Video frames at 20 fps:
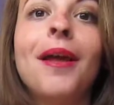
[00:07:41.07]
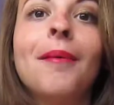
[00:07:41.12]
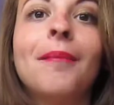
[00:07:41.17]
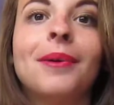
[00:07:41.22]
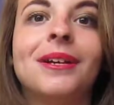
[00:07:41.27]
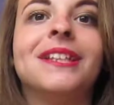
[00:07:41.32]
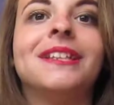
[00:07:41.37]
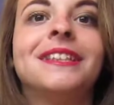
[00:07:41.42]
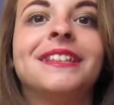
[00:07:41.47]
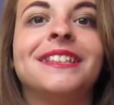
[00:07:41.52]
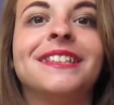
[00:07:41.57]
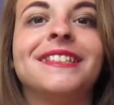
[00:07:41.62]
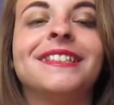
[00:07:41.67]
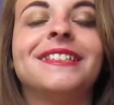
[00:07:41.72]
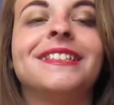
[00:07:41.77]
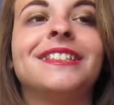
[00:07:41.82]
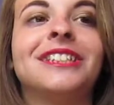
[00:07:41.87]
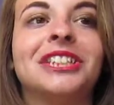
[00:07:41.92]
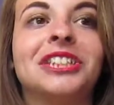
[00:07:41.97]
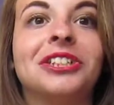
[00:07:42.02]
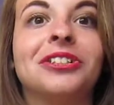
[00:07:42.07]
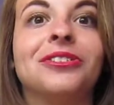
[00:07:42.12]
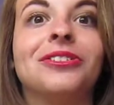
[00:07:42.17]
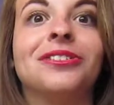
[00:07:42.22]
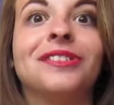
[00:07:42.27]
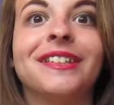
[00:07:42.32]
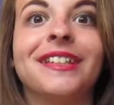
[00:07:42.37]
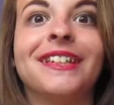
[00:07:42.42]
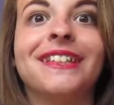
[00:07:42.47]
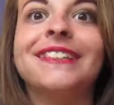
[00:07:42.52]
but this
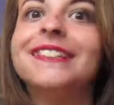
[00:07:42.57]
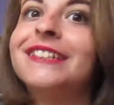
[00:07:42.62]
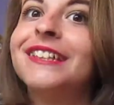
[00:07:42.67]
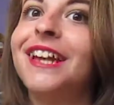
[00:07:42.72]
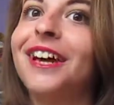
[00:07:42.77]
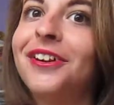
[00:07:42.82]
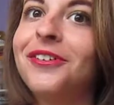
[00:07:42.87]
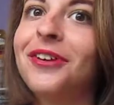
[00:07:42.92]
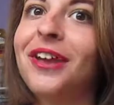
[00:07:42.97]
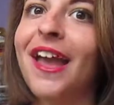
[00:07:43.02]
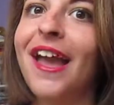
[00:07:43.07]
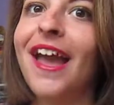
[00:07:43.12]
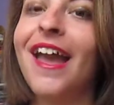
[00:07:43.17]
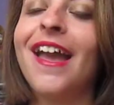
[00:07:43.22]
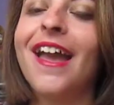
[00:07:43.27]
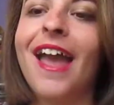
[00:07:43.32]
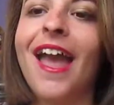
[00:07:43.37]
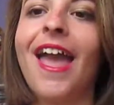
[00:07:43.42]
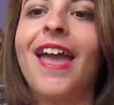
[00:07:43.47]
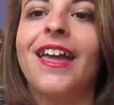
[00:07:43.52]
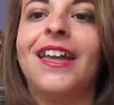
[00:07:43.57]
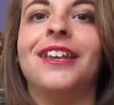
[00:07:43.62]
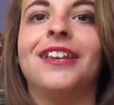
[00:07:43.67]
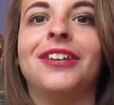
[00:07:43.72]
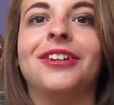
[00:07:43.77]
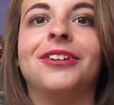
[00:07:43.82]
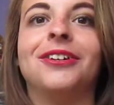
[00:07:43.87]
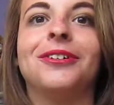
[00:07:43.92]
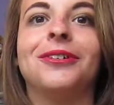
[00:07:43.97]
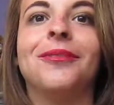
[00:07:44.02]
shows it is not okay, and,
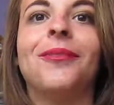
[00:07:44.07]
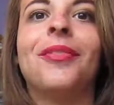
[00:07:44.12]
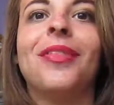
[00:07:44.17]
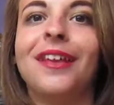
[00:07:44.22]
you know,